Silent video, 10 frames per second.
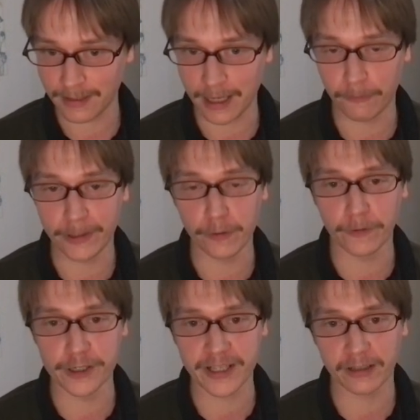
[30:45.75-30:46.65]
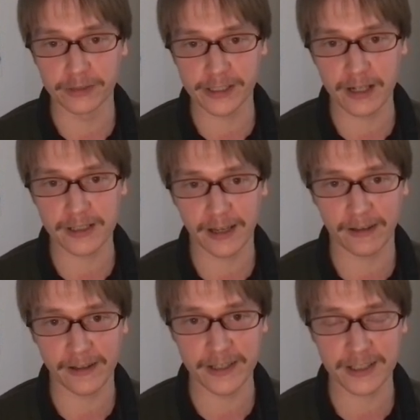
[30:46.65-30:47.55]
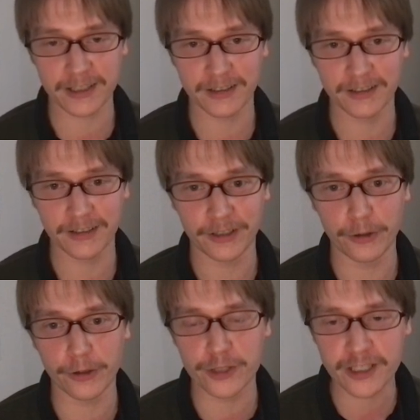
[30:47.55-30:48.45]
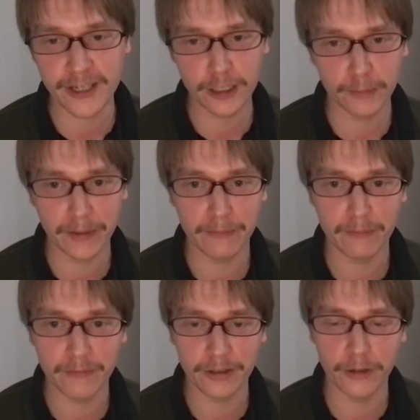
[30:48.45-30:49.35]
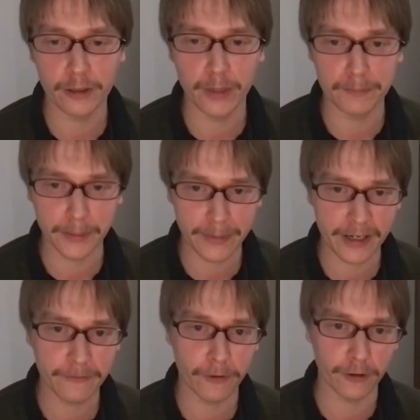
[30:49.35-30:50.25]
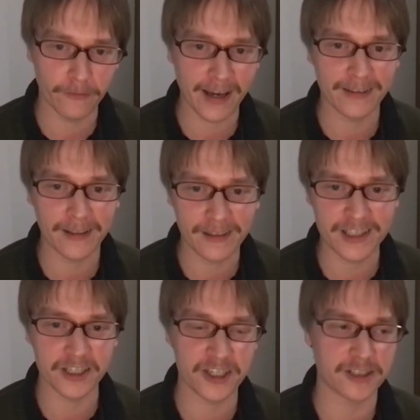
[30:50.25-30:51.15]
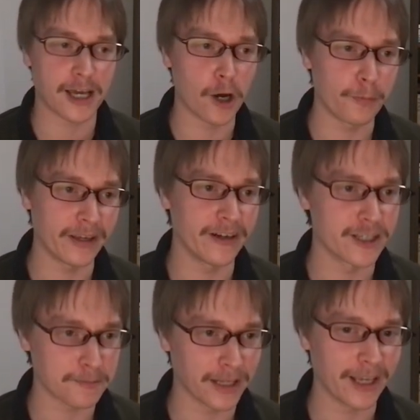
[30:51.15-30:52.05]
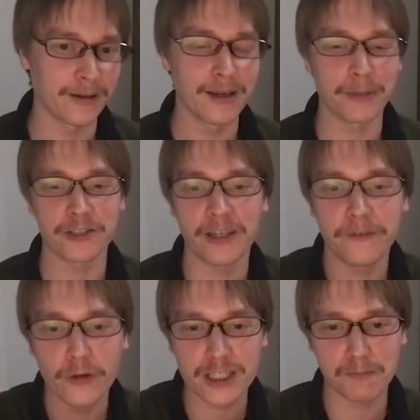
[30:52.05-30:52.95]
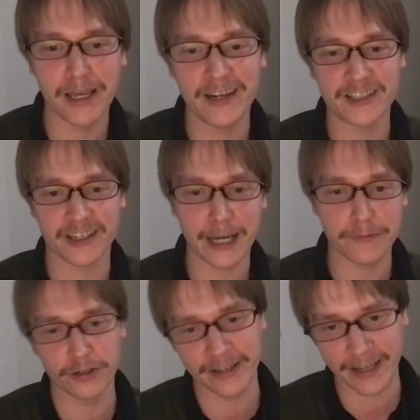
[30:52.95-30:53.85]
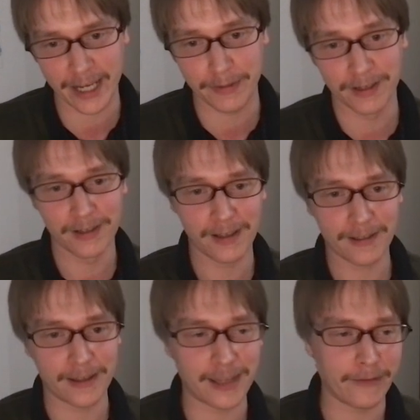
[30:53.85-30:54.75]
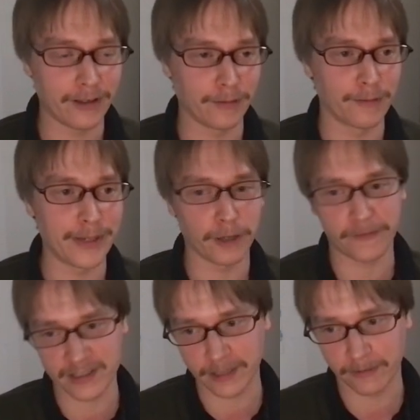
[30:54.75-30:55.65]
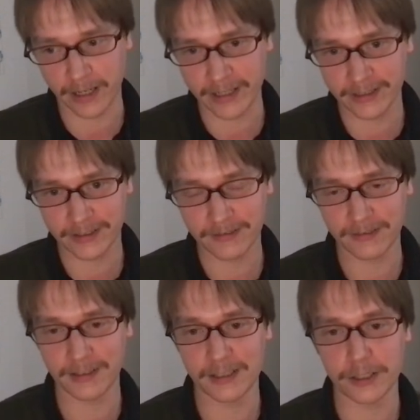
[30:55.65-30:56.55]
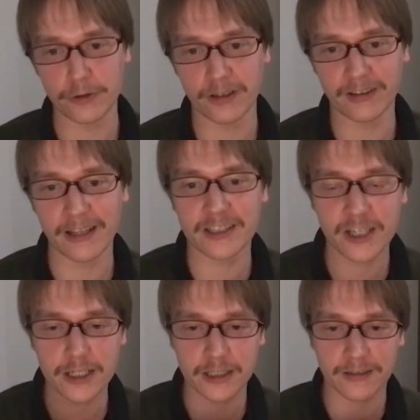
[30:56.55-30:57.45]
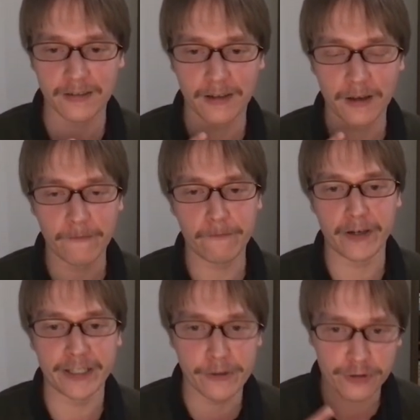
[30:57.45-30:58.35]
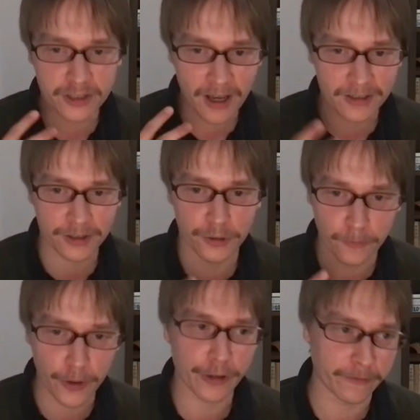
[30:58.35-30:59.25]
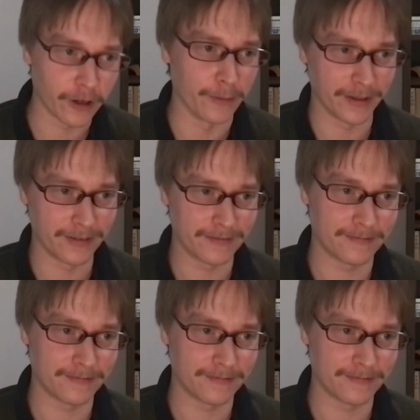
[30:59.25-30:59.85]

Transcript: and when you first get results like this, you just need to be prepared for the fact that this is just how beginners play. Because if you explain it's a capturing game, then they will be offensive, right? So that's just where you start to work from.